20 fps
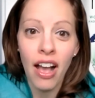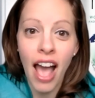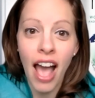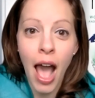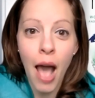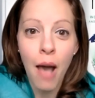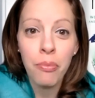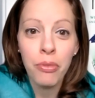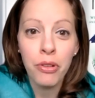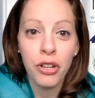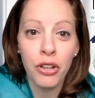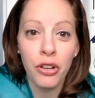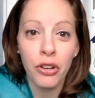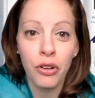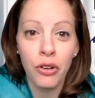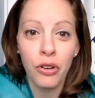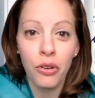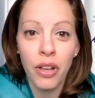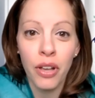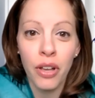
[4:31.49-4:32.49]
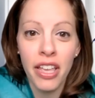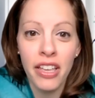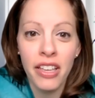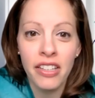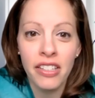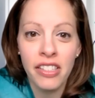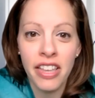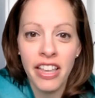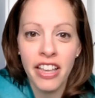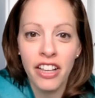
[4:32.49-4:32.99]
APCO
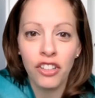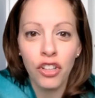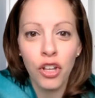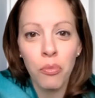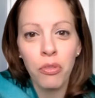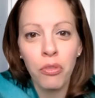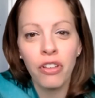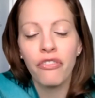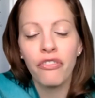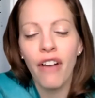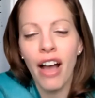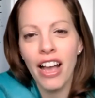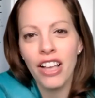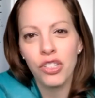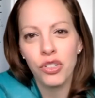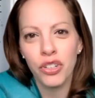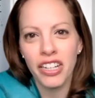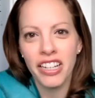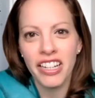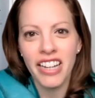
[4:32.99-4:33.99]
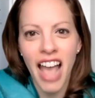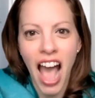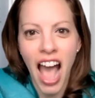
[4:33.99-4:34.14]
is a global advisory and